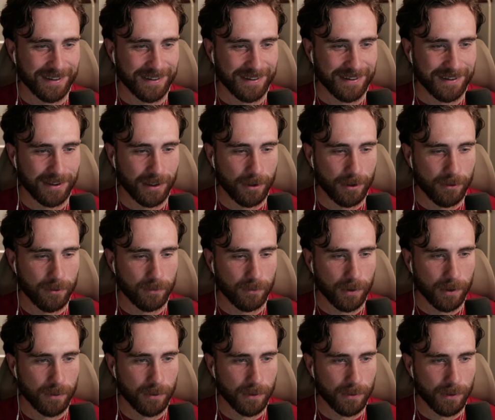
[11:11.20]
Oh,
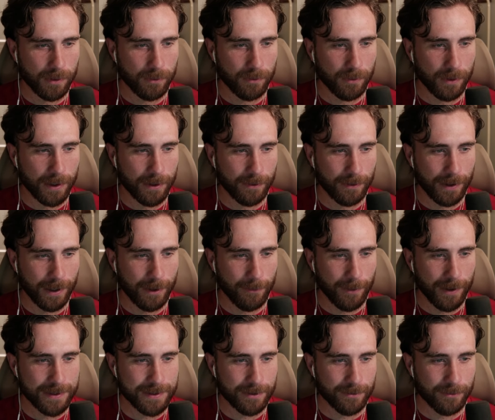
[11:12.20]
whoa!
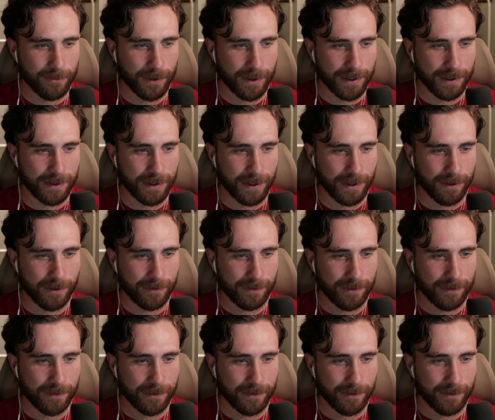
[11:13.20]
Why is it running now?